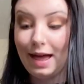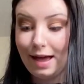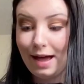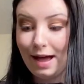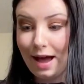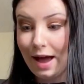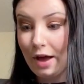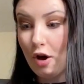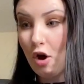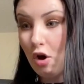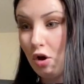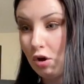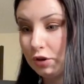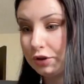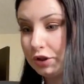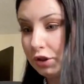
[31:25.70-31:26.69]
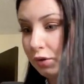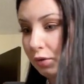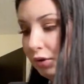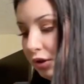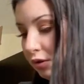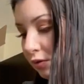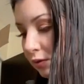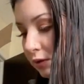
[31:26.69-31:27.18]
I
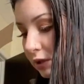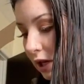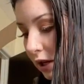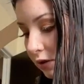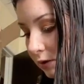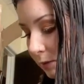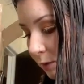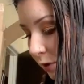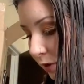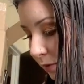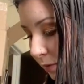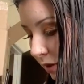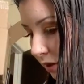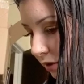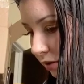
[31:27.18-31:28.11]
use more than one.